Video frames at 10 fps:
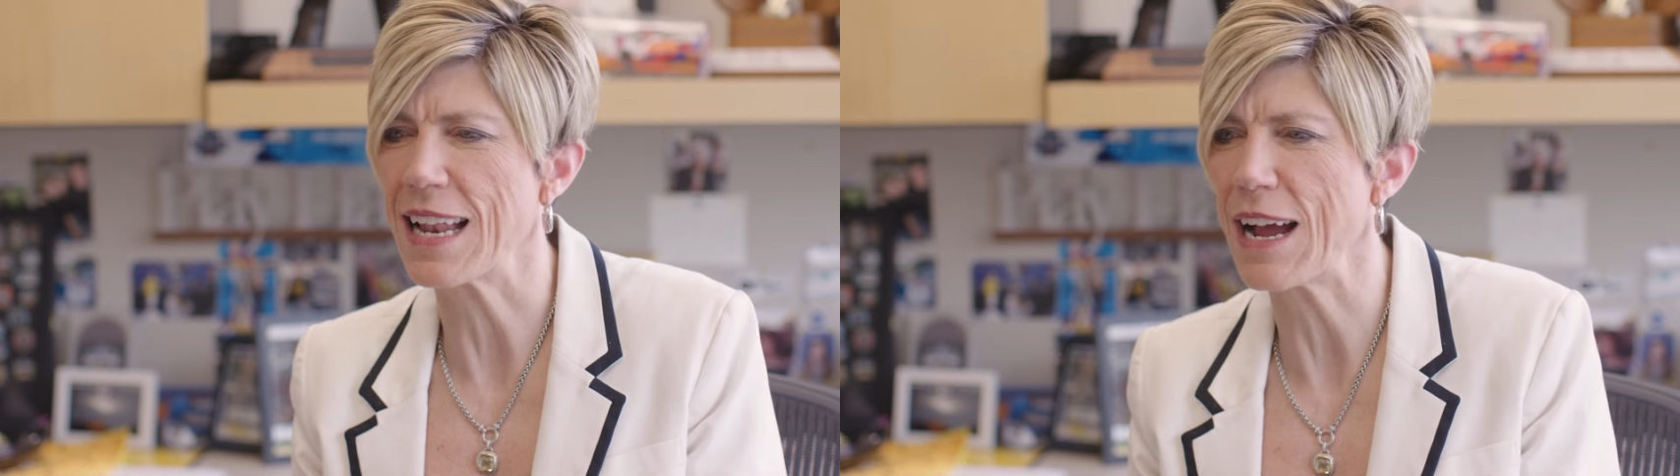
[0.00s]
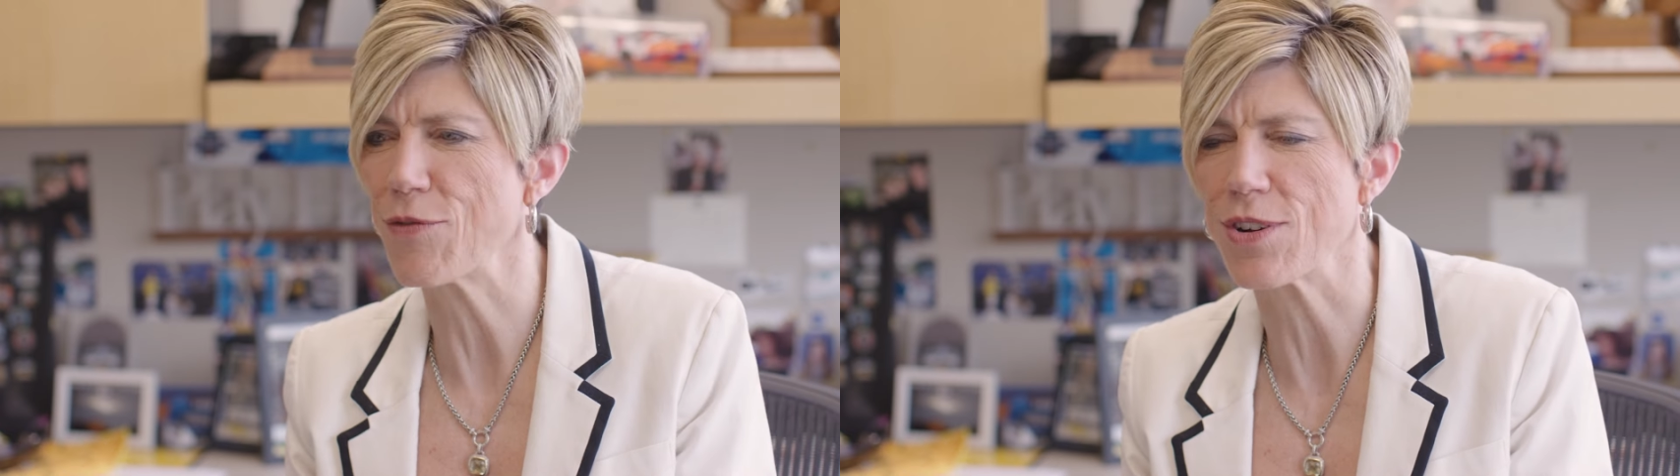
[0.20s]

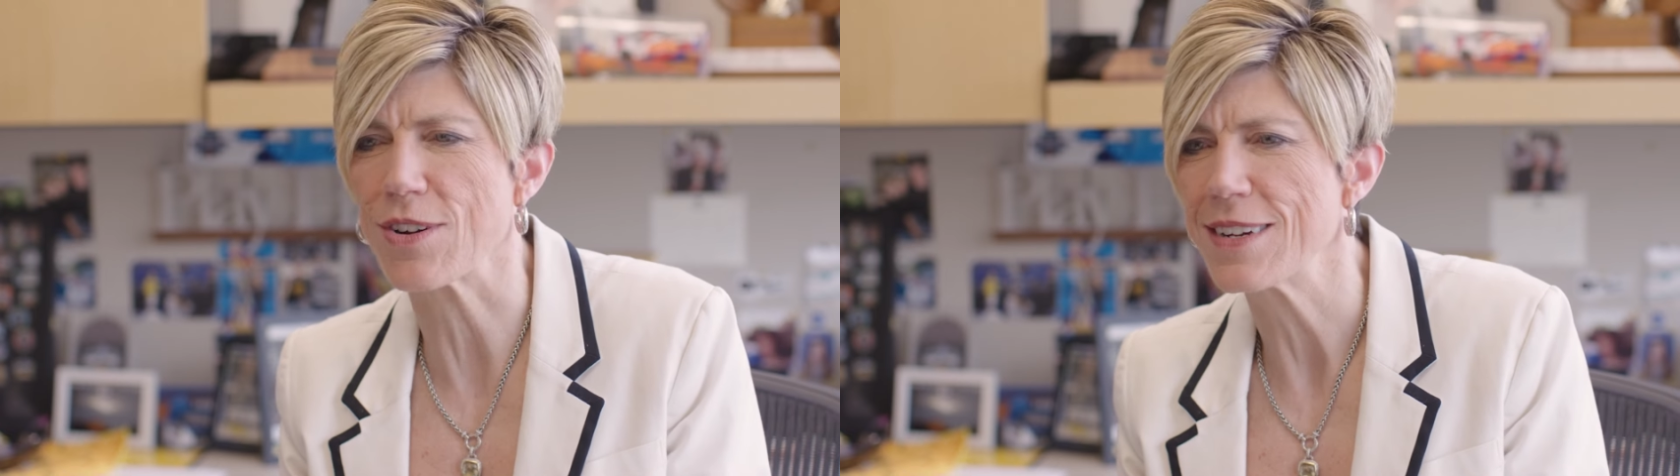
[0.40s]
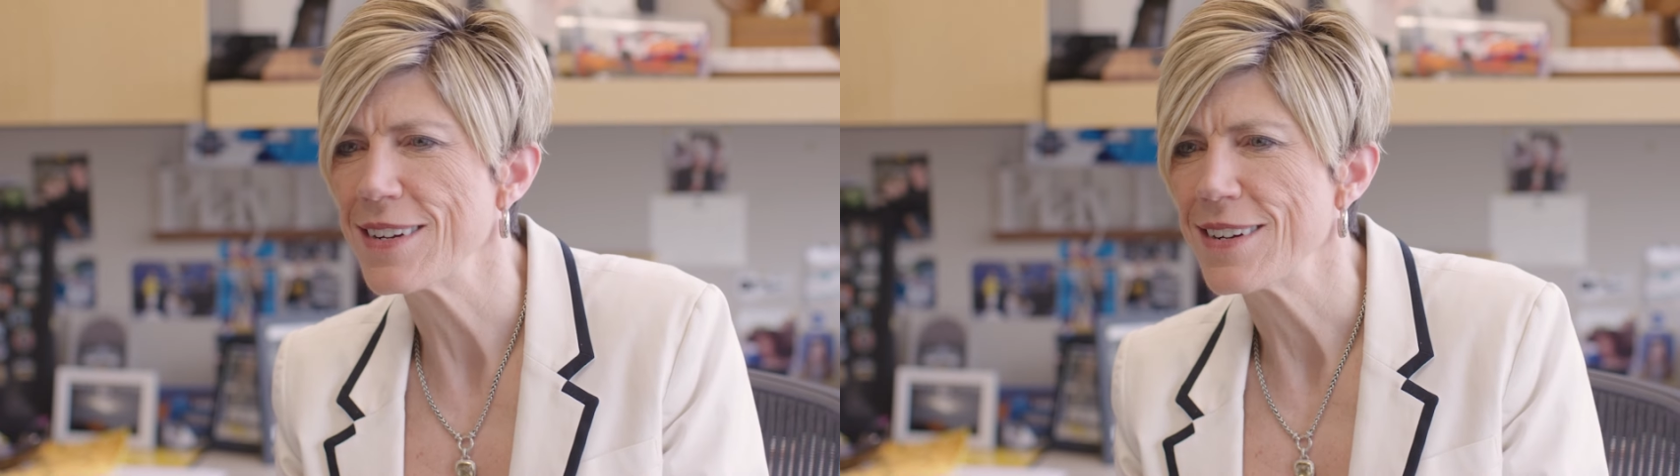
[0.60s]
and
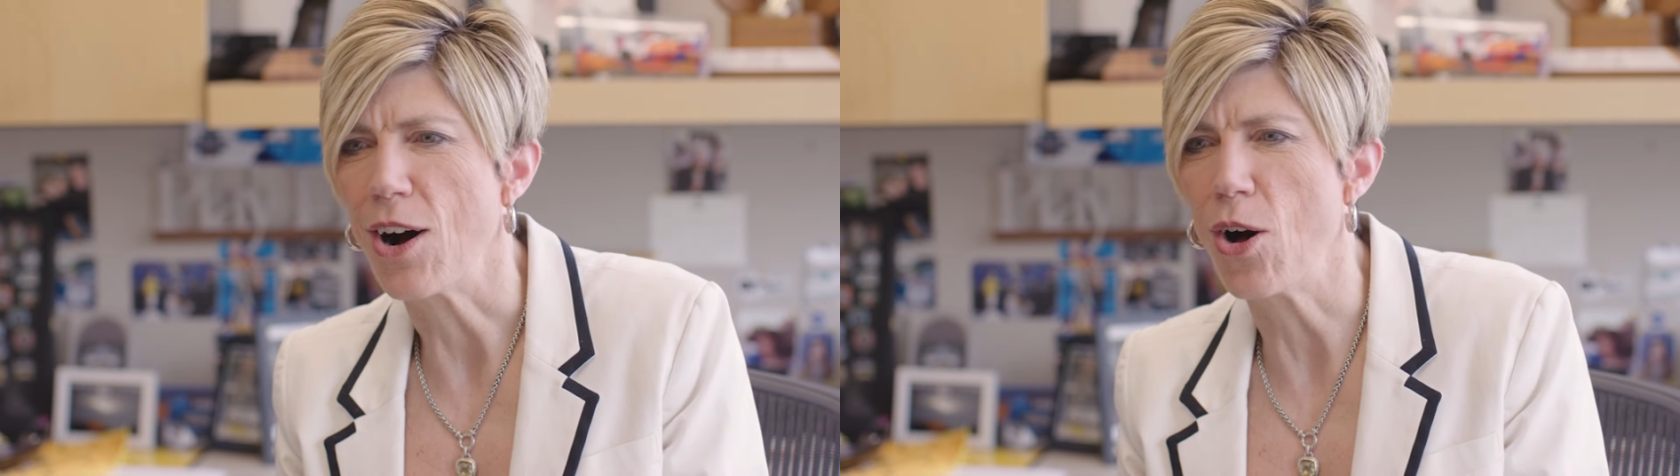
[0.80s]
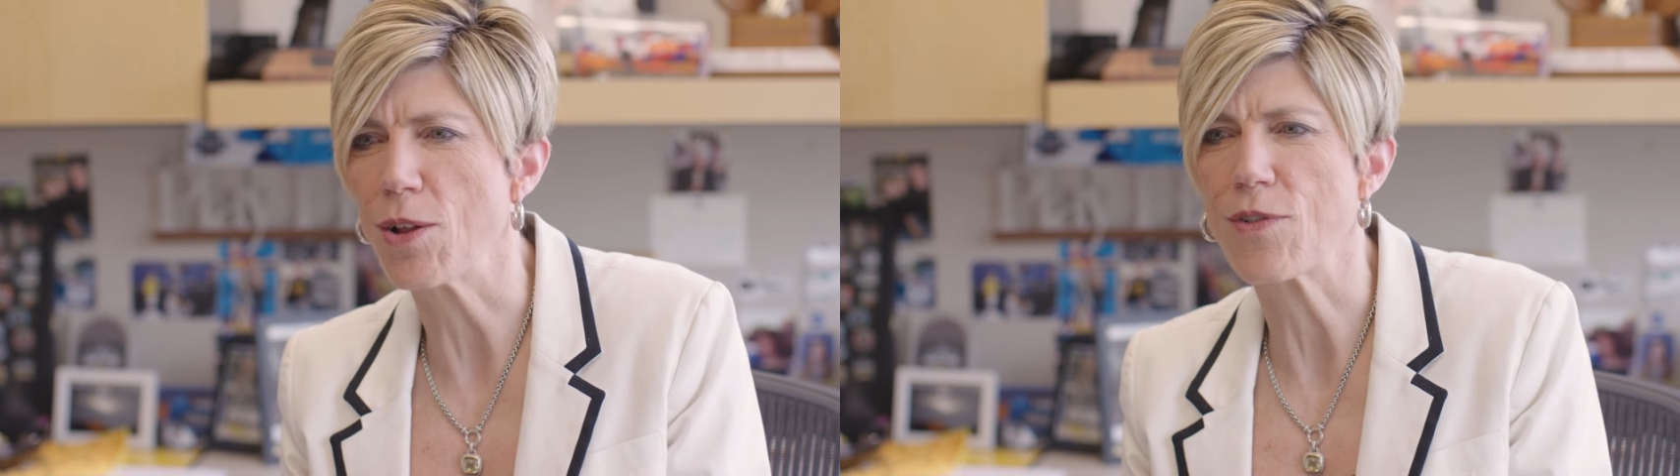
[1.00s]
after
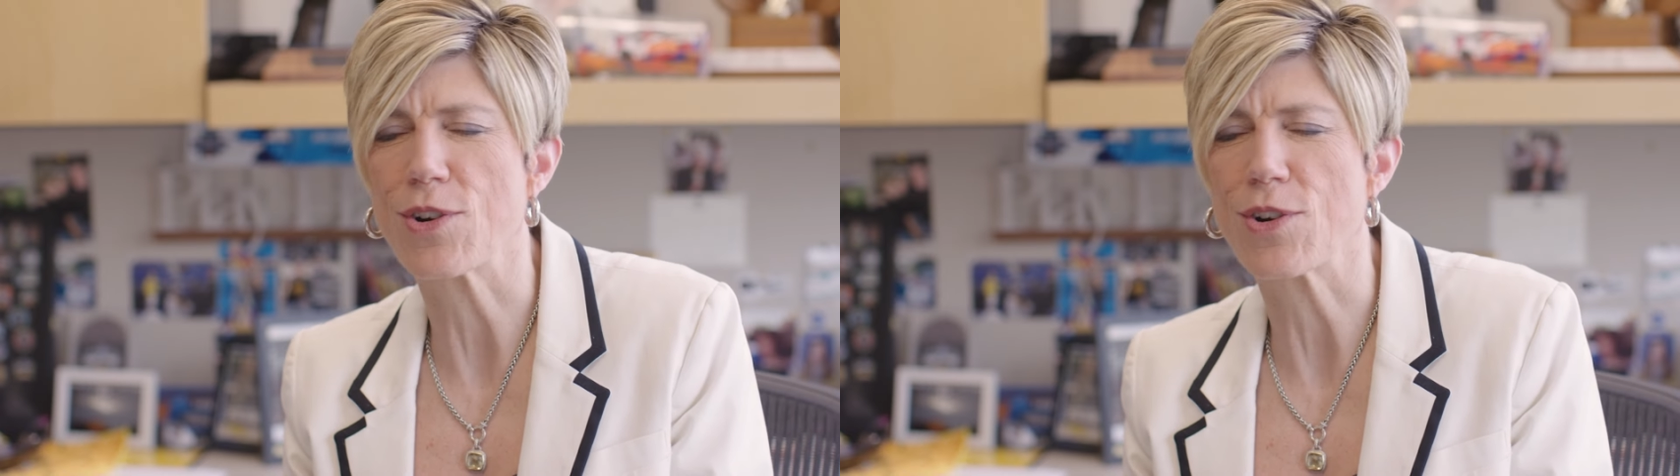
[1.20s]
all of